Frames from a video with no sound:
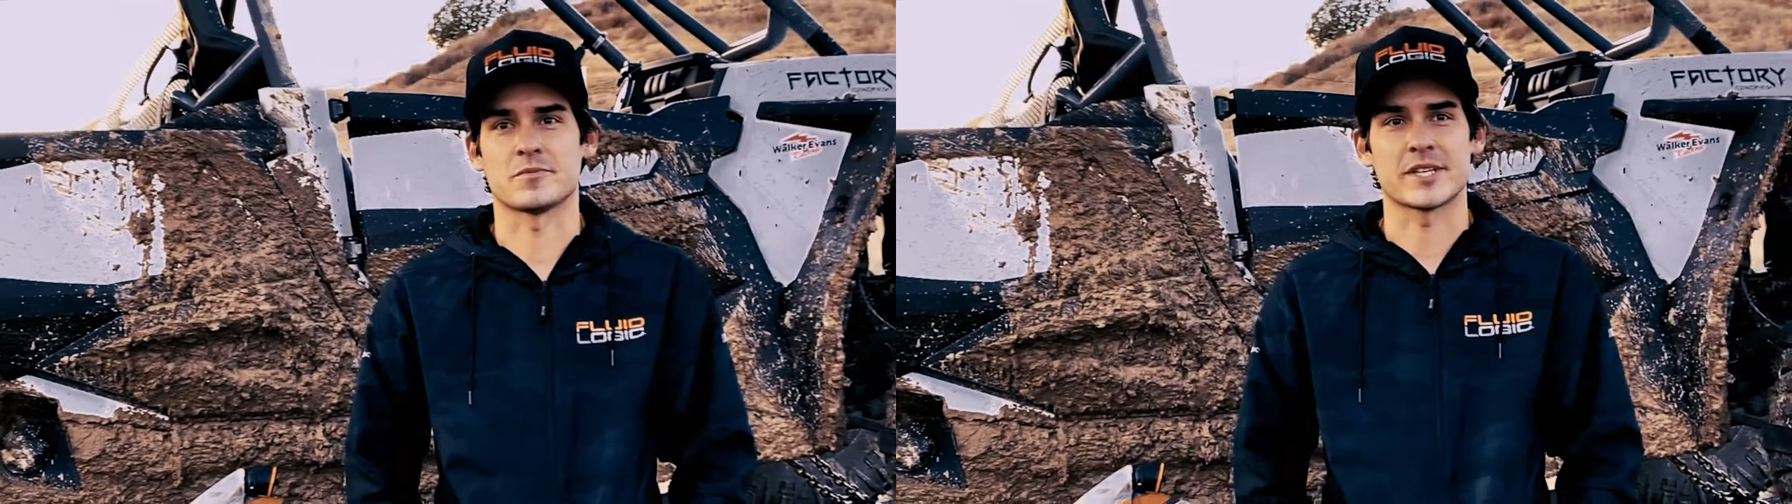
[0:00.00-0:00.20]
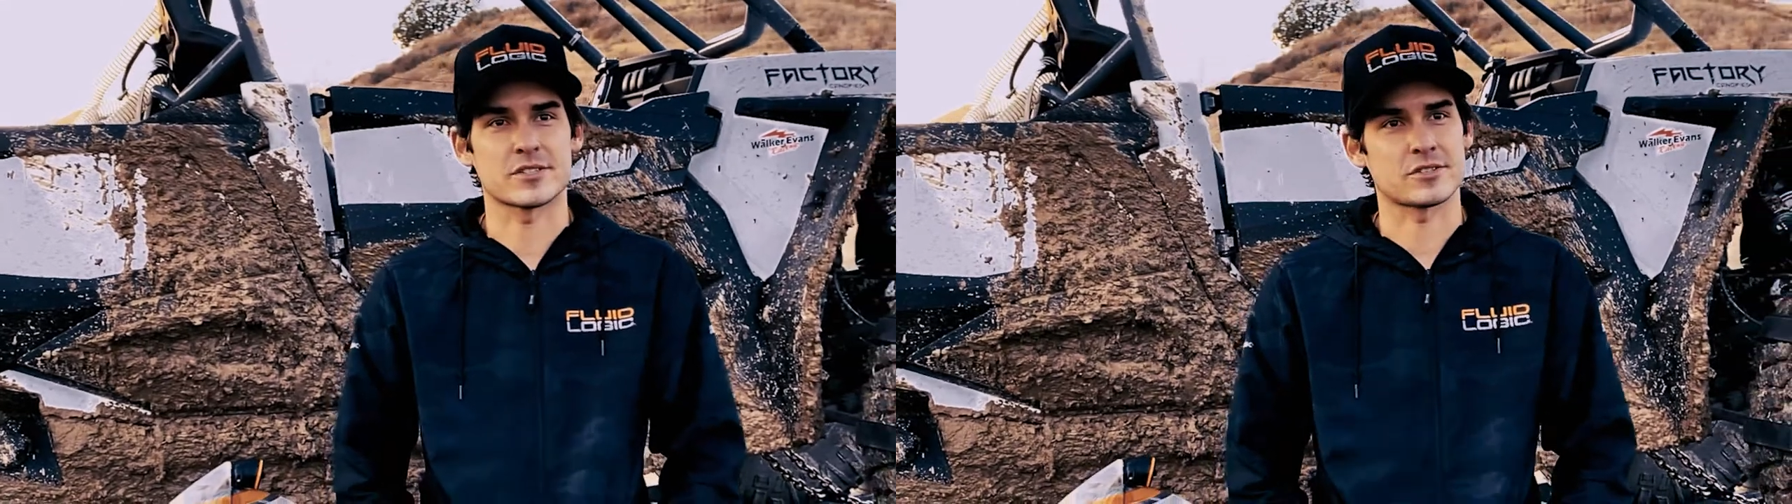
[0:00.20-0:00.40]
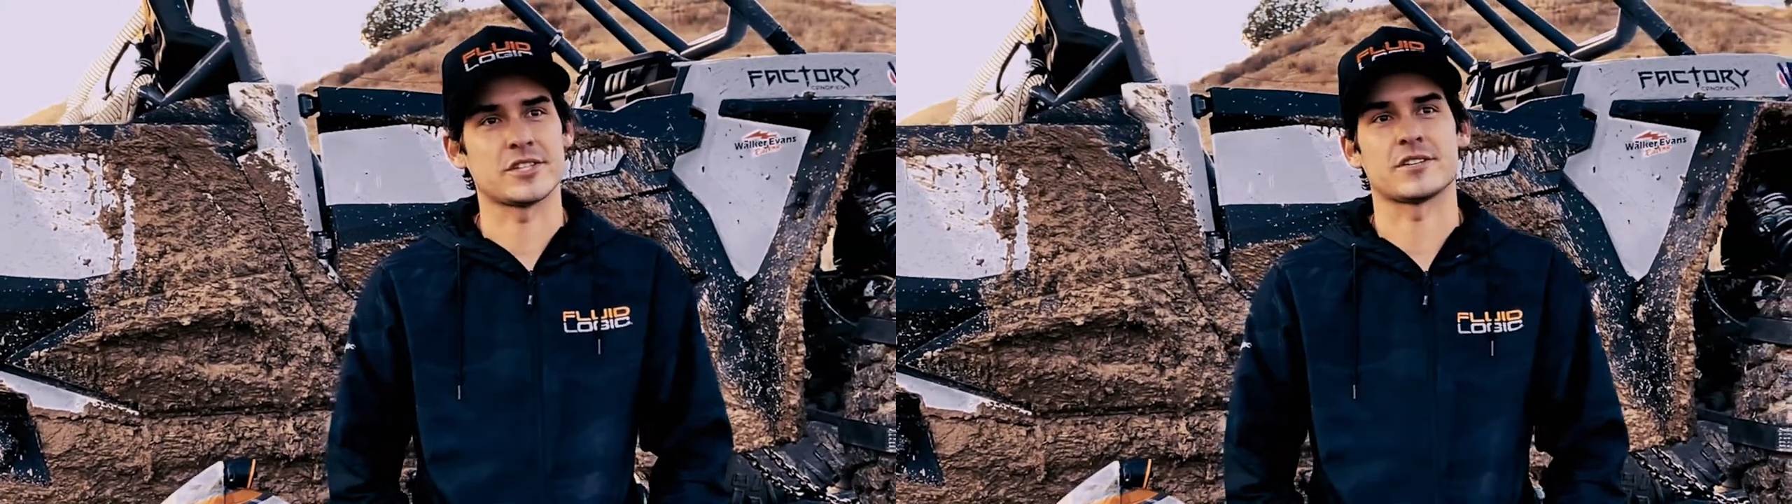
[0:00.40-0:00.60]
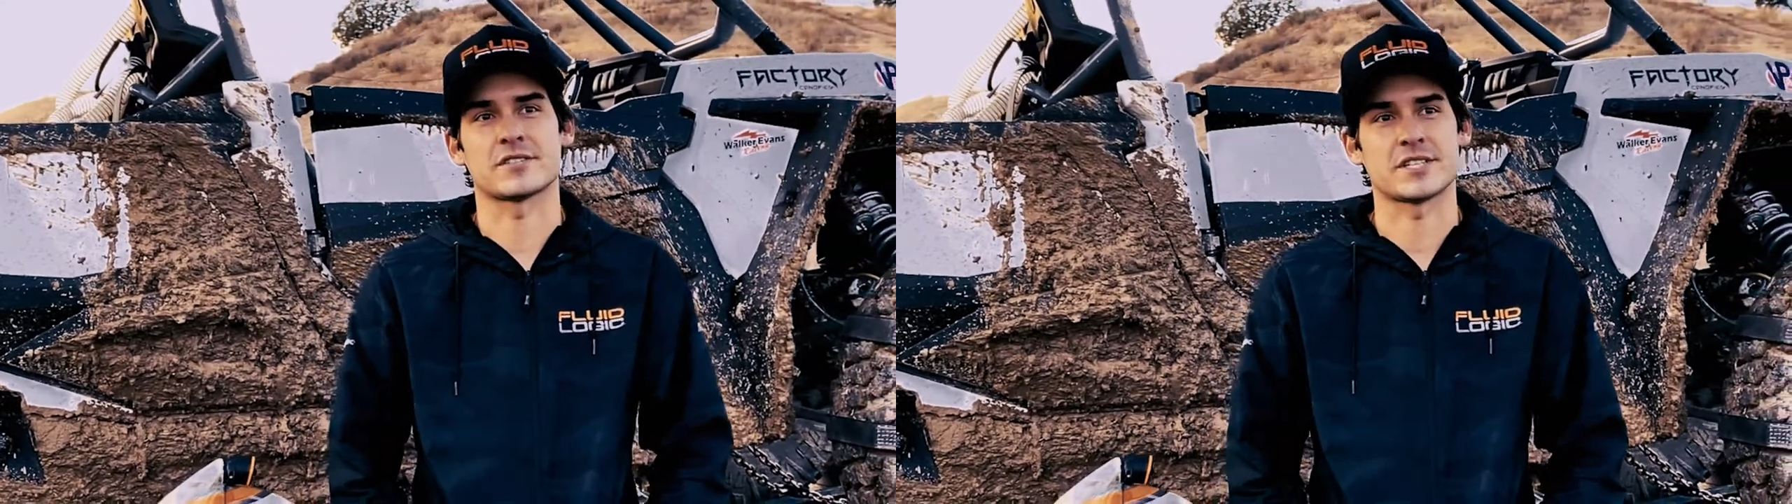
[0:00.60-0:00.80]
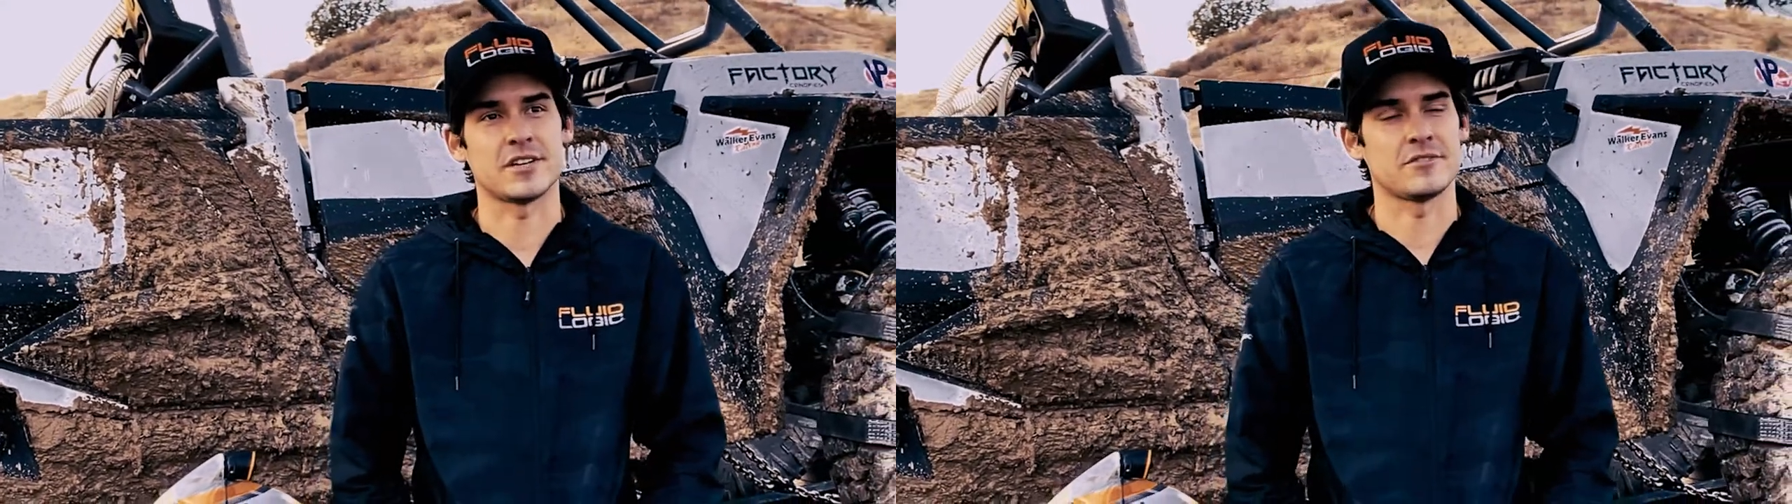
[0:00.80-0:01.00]
and researching
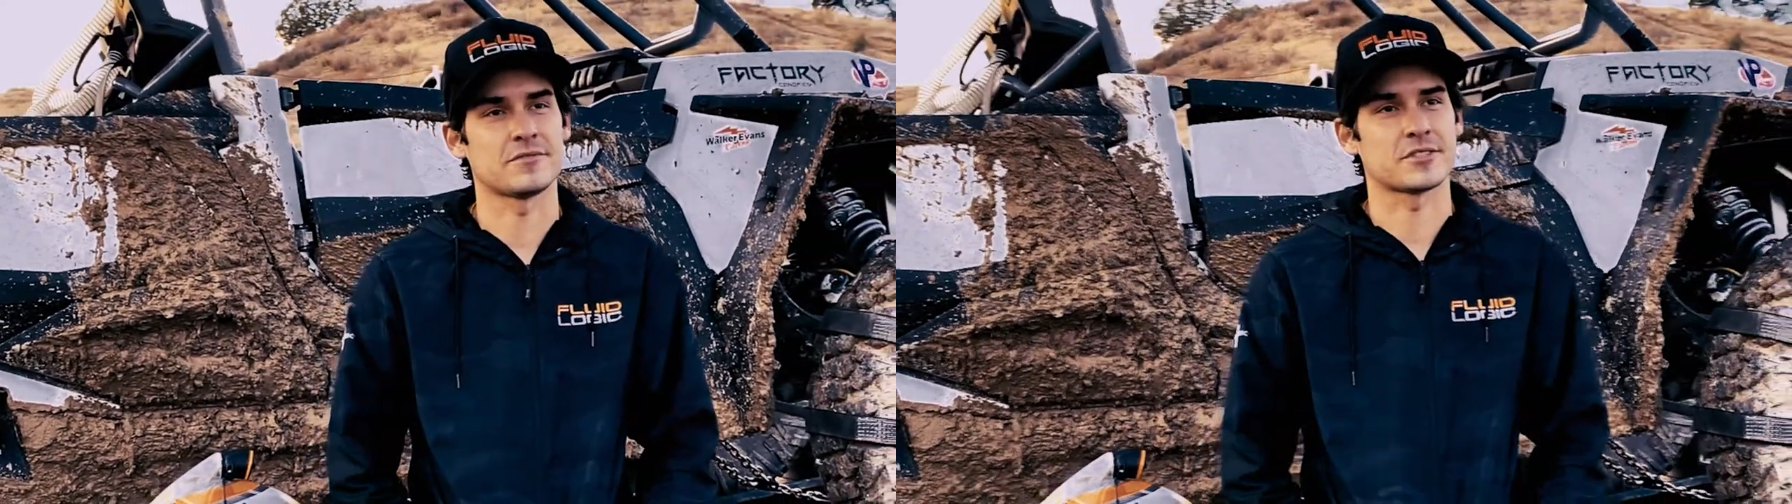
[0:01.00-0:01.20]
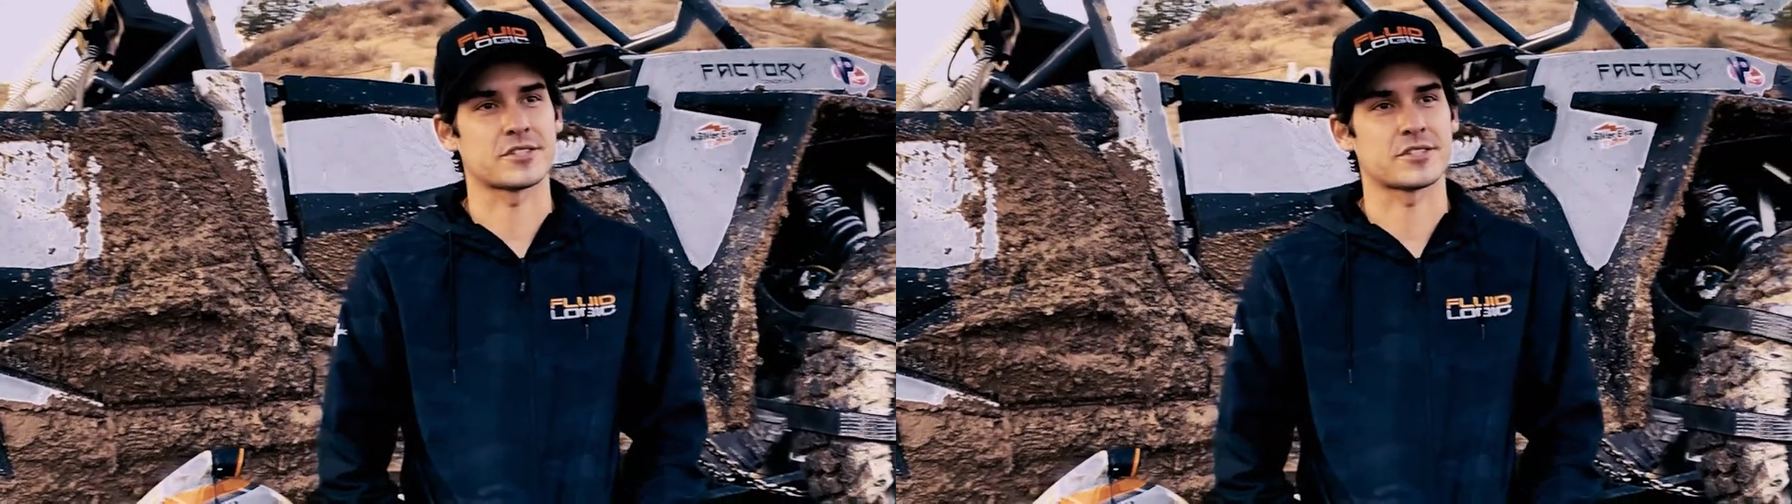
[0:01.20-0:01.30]
yourself.